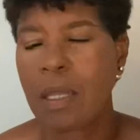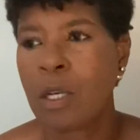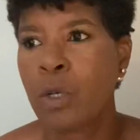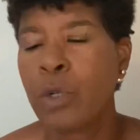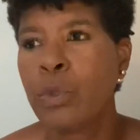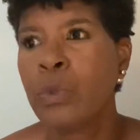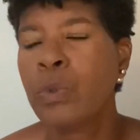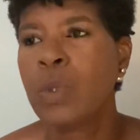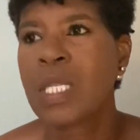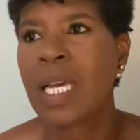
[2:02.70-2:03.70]
the
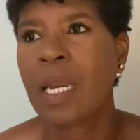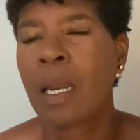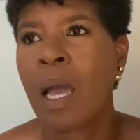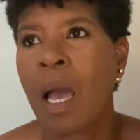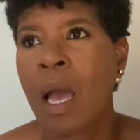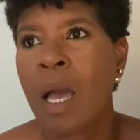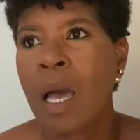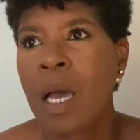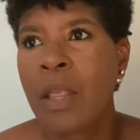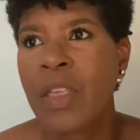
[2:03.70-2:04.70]
news and
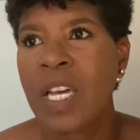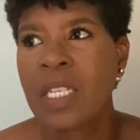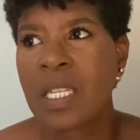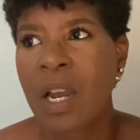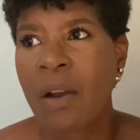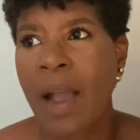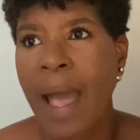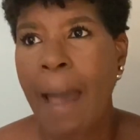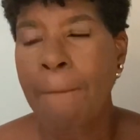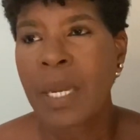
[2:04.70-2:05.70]
things that are
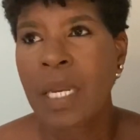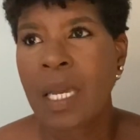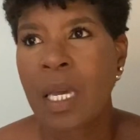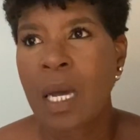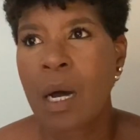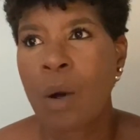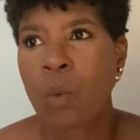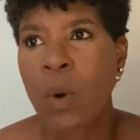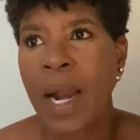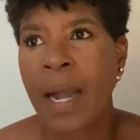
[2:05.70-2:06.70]
happening
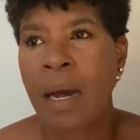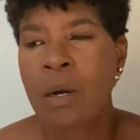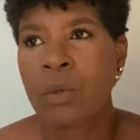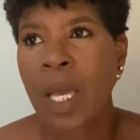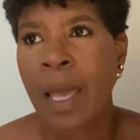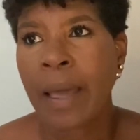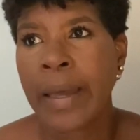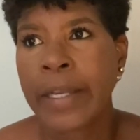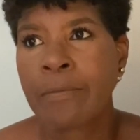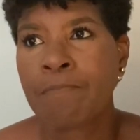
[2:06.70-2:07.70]
around
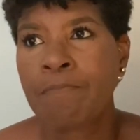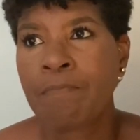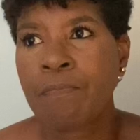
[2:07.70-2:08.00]
and